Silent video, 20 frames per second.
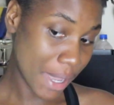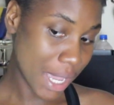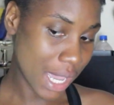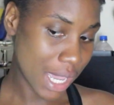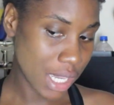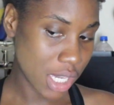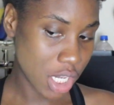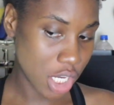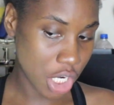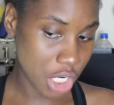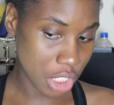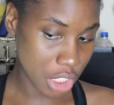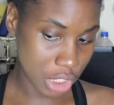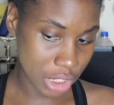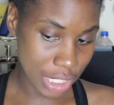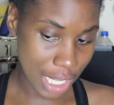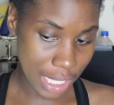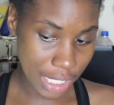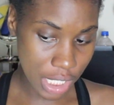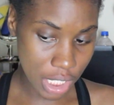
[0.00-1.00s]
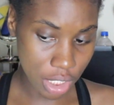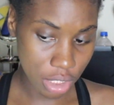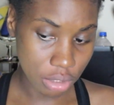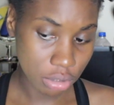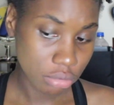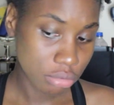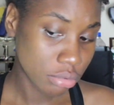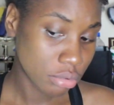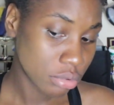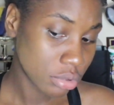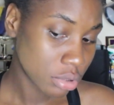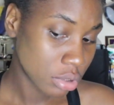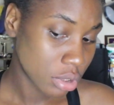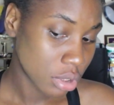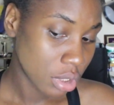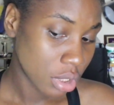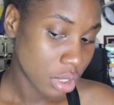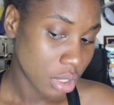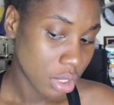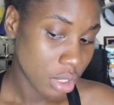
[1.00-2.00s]
But your girl is not yellow,
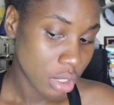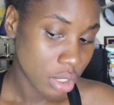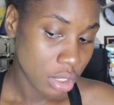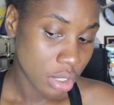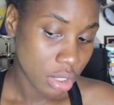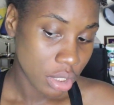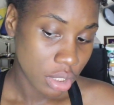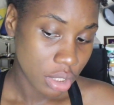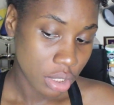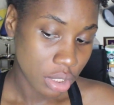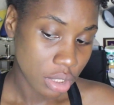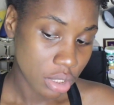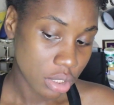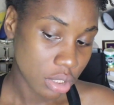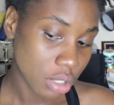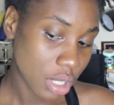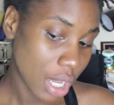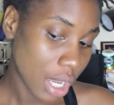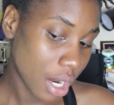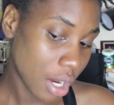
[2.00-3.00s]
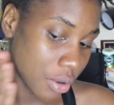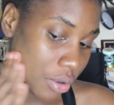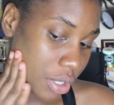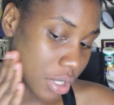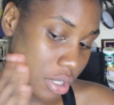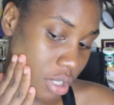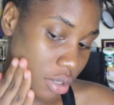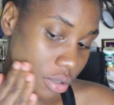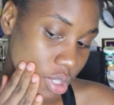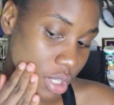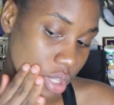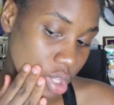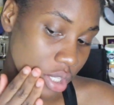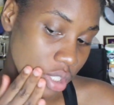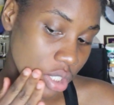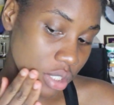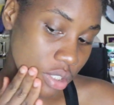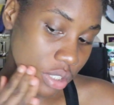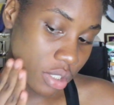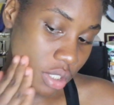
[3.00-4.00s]
so I already know that
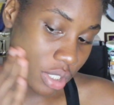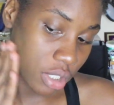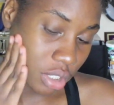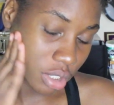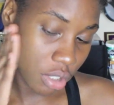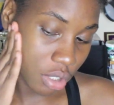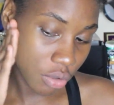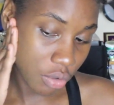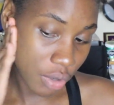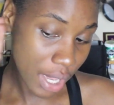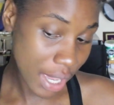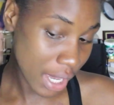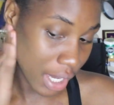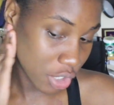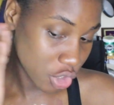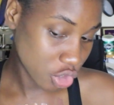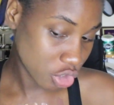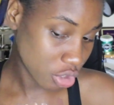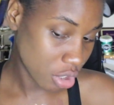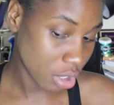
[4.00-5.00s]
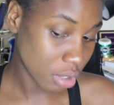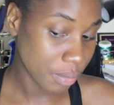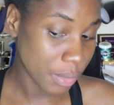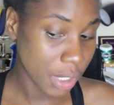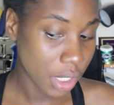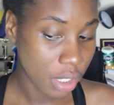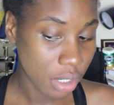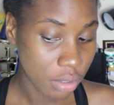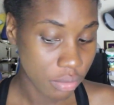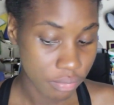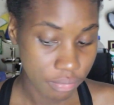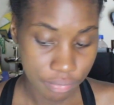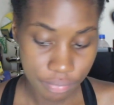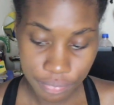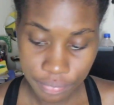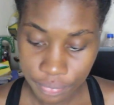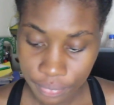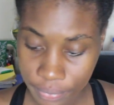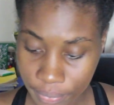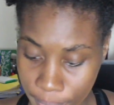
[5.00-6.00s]
this is gonna go ash on me.
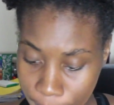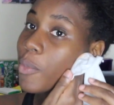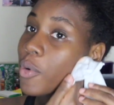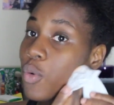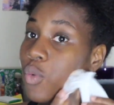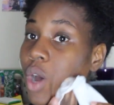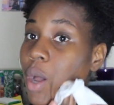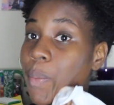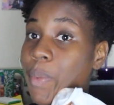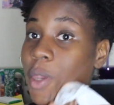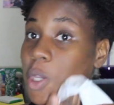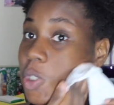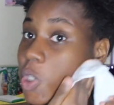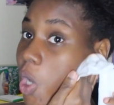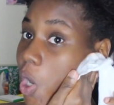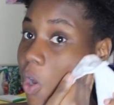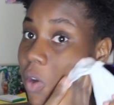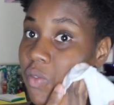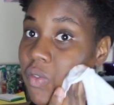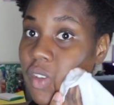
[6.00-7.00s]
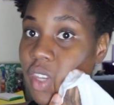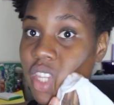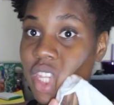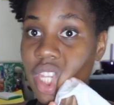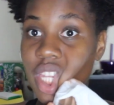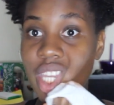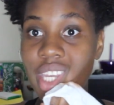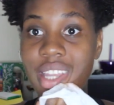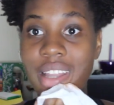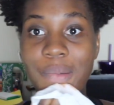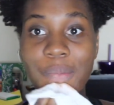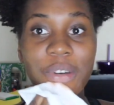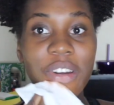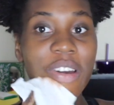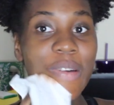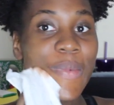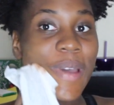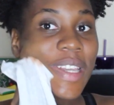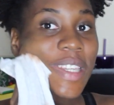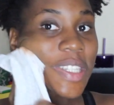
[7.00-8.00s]
I'm gonna wipe these off, and then I'm gonna
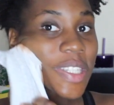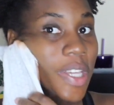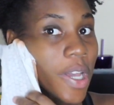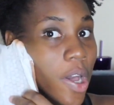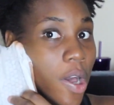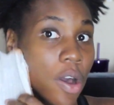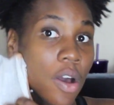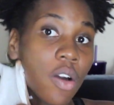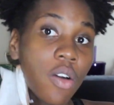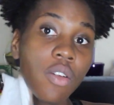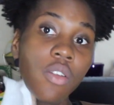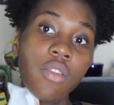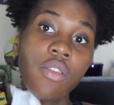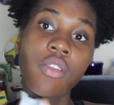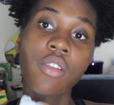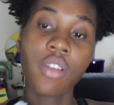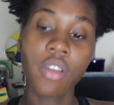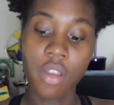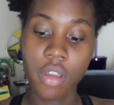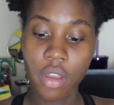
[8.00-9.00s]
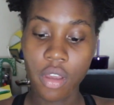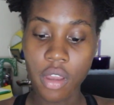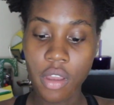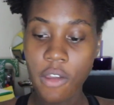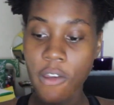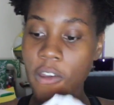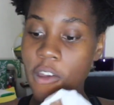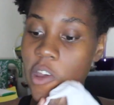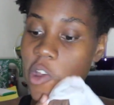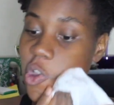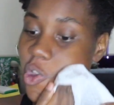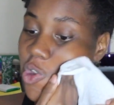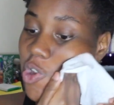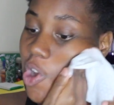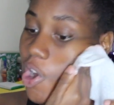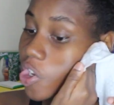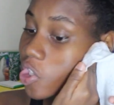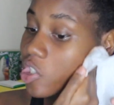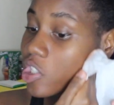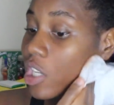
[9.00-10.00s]
come back to y'all and
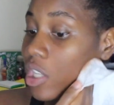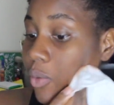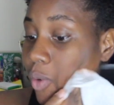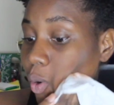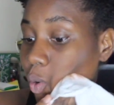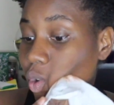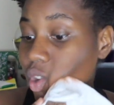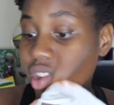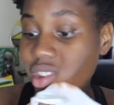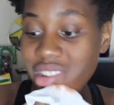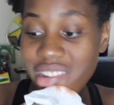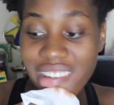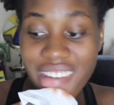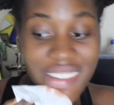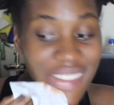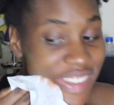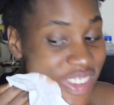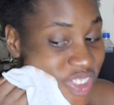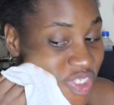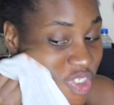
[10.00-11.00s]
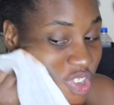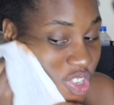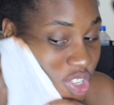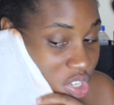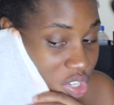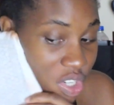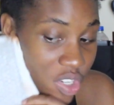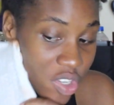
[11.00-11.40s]
talk to y'all about what's next.